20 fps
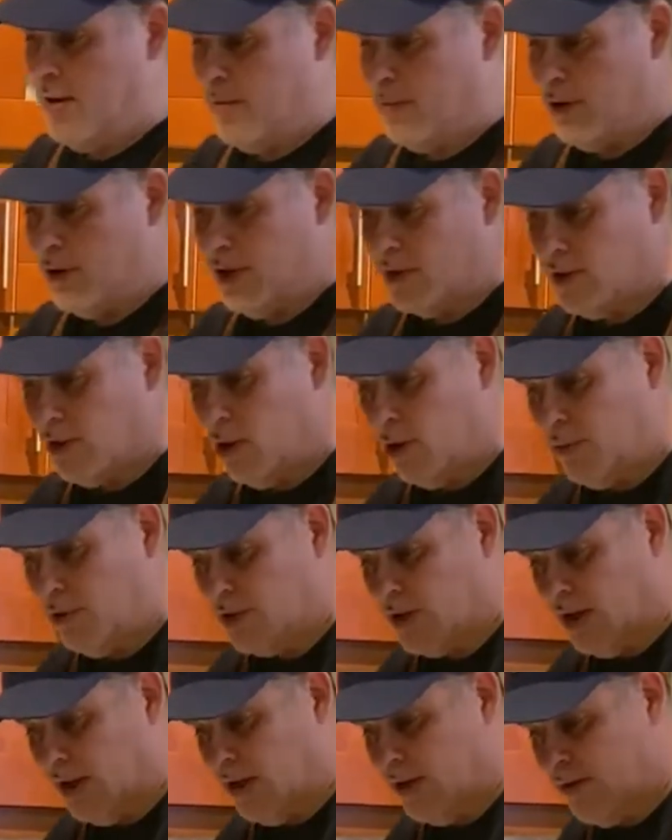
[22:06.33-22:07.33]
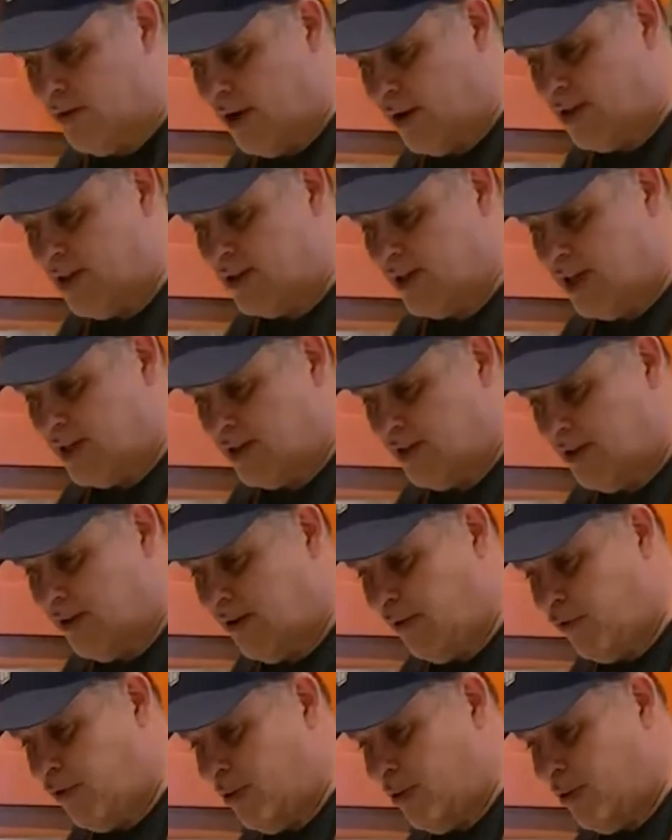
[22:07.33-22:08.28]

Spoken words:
but this is almost done. I'm gonna taste it in a few